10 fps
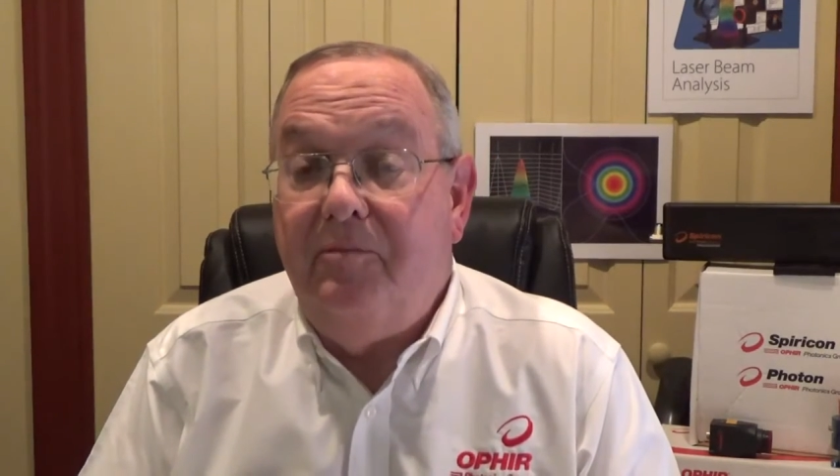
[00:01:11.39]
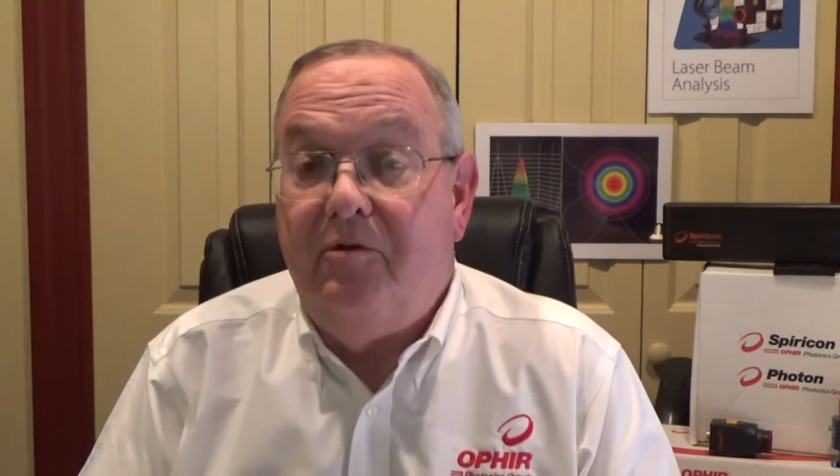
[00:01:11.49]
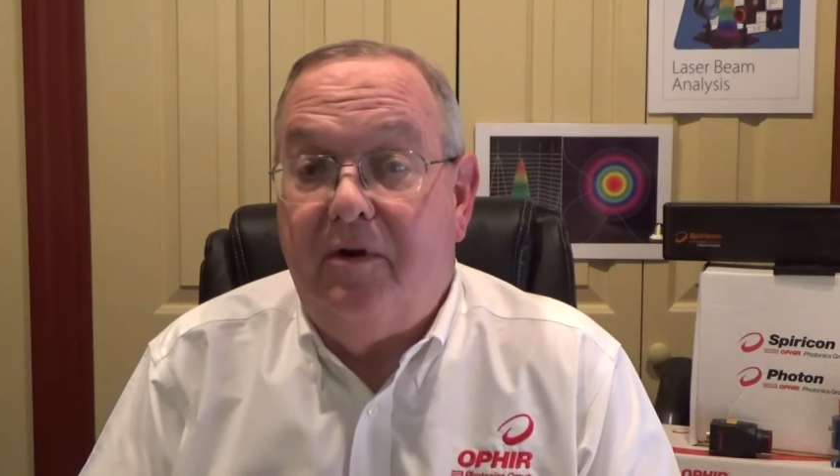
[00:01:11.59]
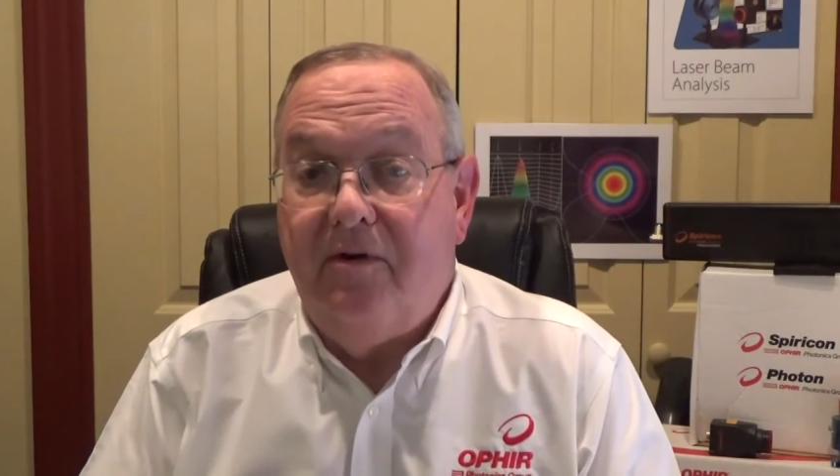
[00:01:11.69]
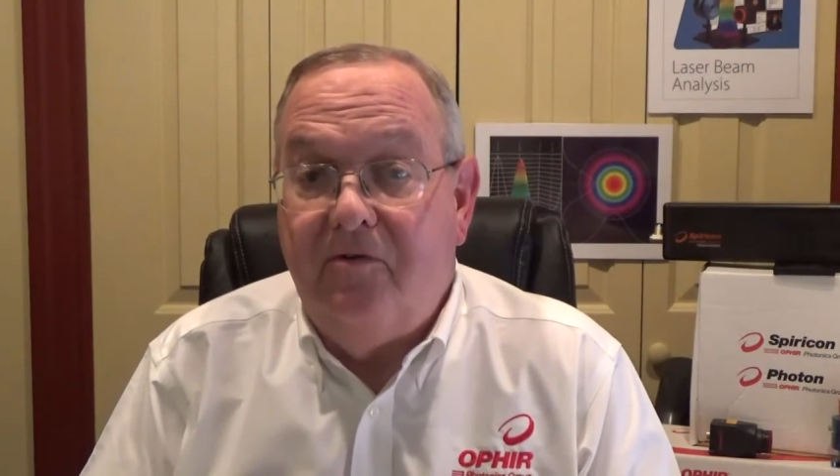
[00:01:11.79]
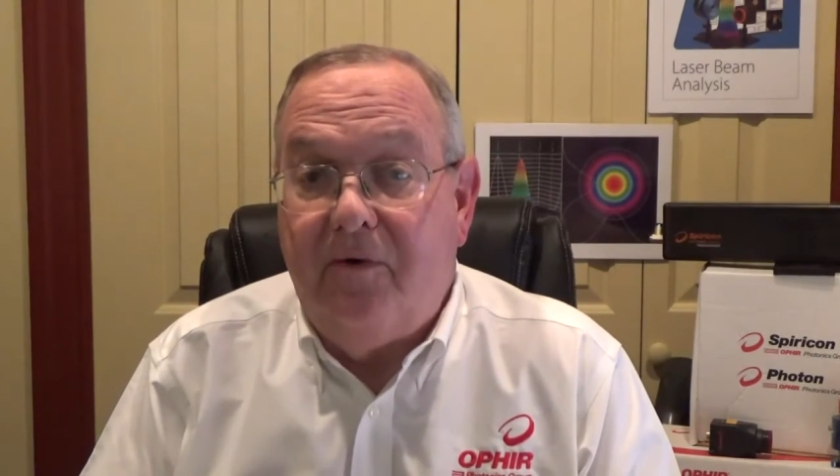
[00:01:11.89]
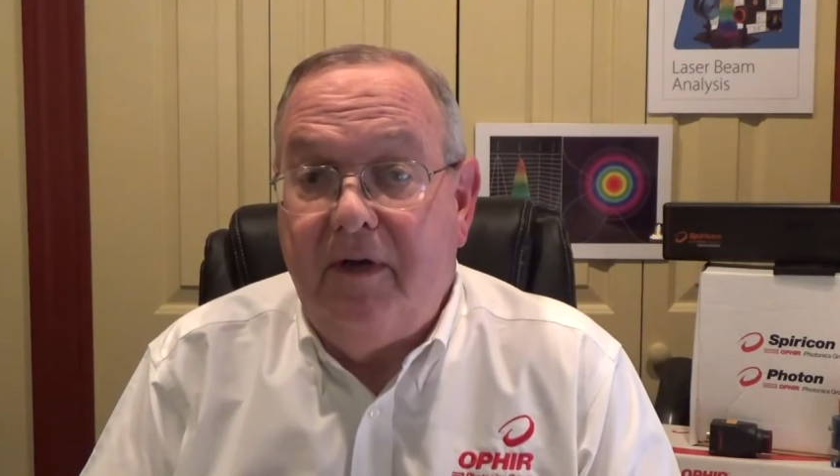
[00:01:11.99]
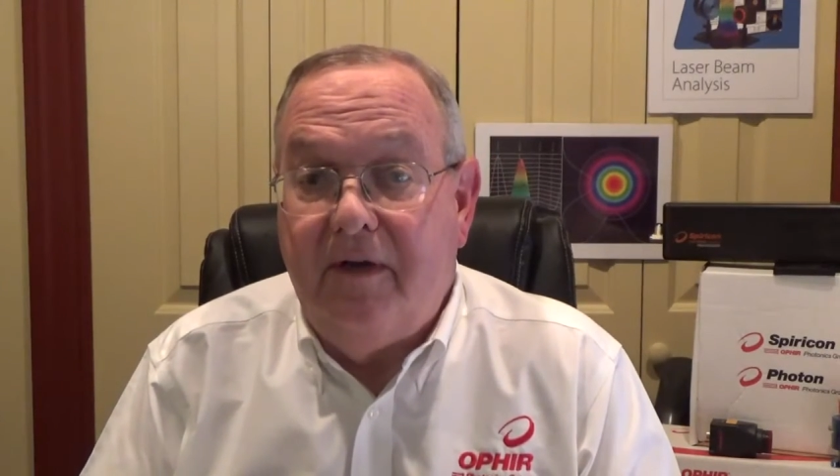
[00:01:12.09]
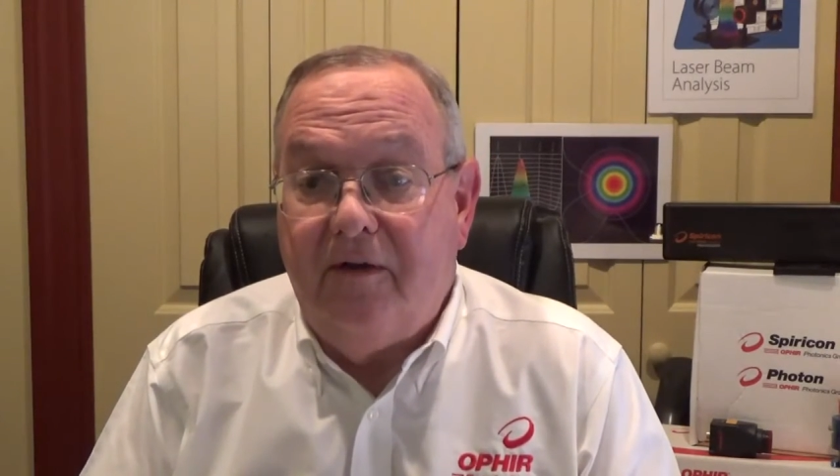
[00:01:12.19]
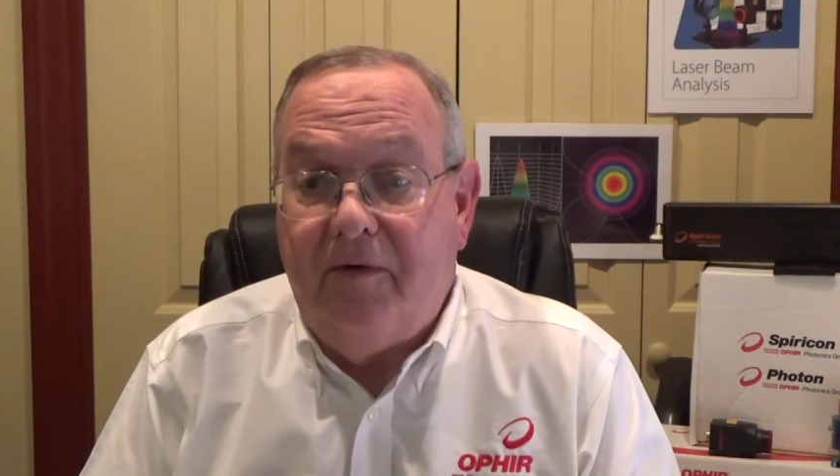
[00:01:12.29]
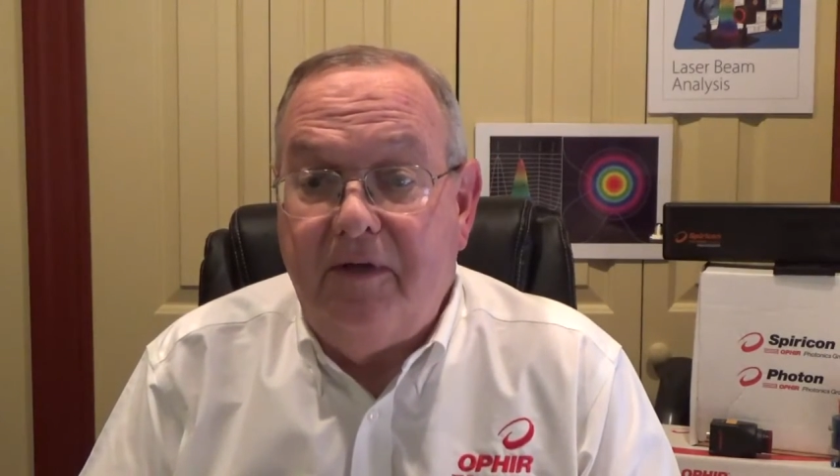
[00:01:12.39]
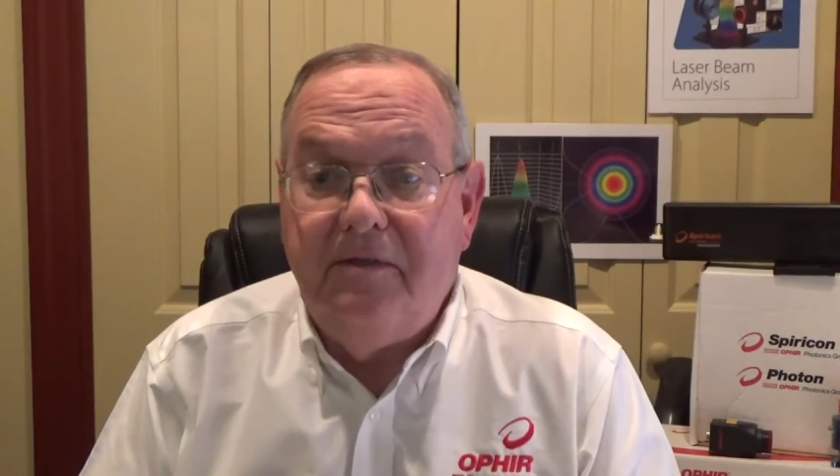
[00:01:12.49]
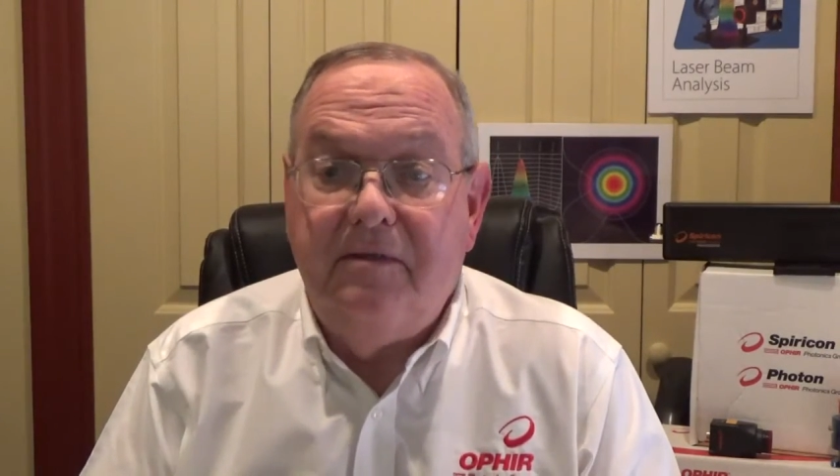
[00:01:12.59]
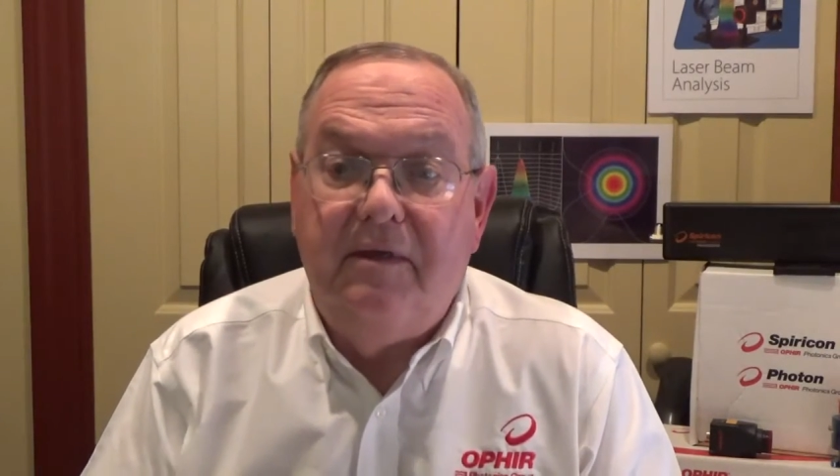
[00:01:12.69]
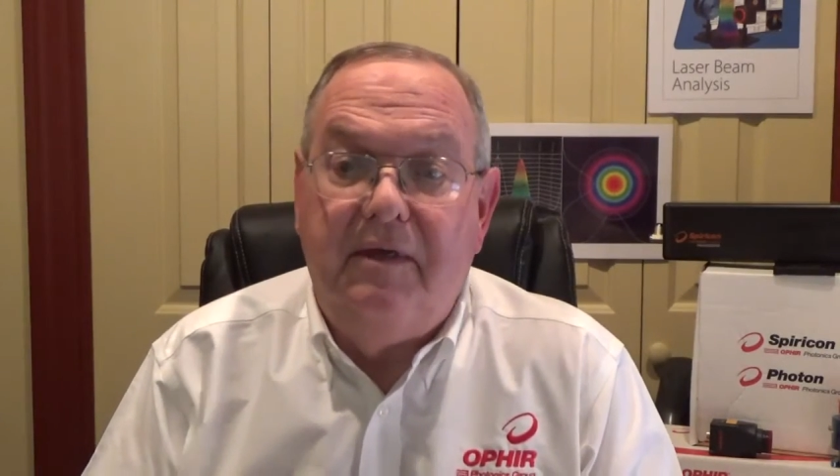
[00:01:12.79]
up to one hundred twenty
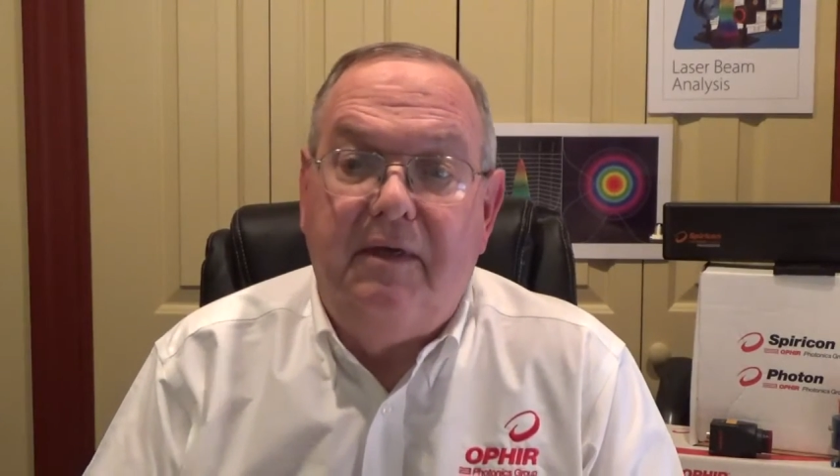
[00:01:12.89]
kilowatts,